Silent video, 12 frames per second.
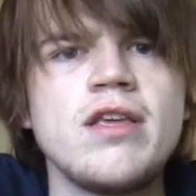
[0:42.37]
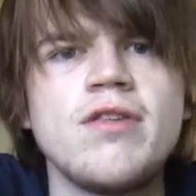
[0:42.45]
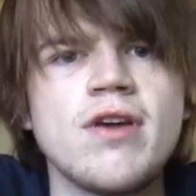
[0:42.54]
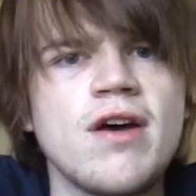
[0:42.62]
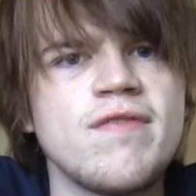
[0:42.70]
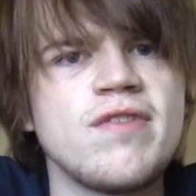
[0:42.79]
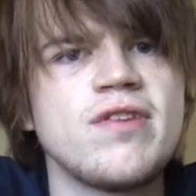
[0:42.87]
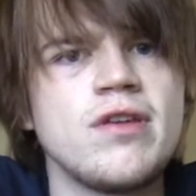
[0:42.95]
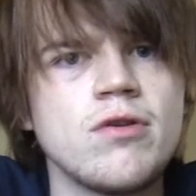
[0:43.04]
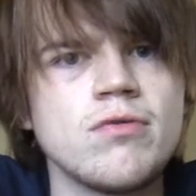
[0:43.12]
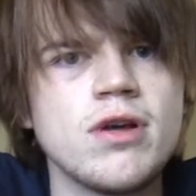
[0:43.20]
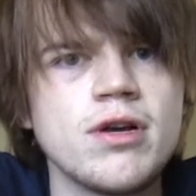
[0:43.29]
He's obviously
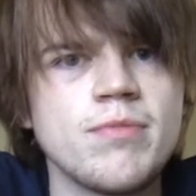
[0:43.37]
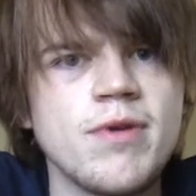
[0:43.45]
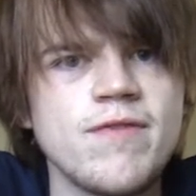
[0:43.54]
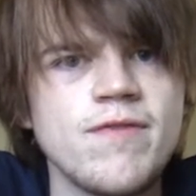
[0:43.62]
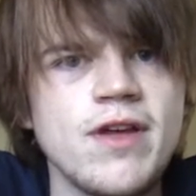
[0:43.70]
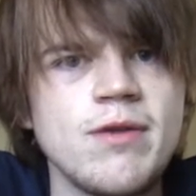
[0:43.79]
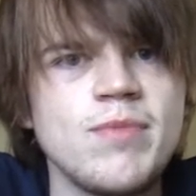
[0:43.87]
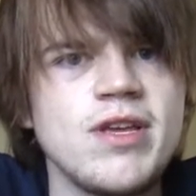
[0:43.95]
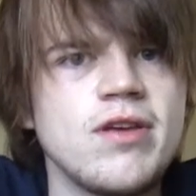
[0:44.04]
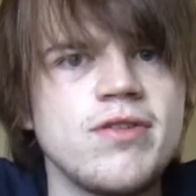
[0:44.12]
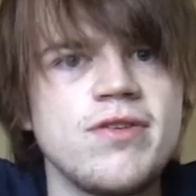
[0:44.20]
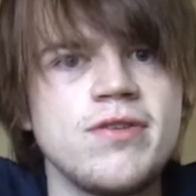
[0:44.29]
no longer my friend
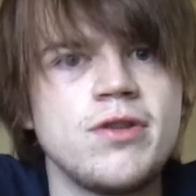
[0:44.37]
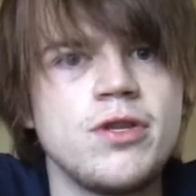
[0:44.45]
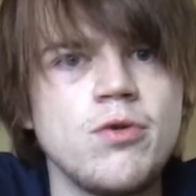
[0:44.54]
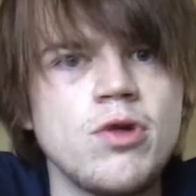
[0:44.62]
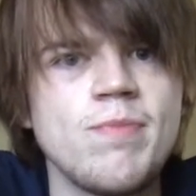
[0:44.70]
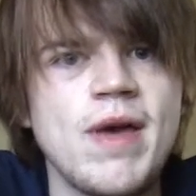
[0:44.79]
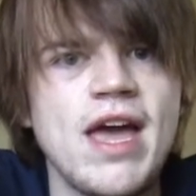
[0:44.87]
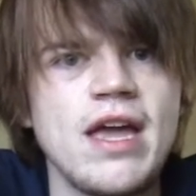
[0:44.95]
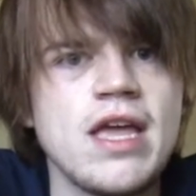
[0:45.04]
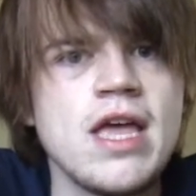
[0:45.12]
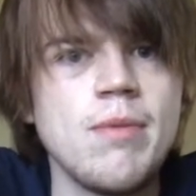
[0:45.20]
because he's a douchebag.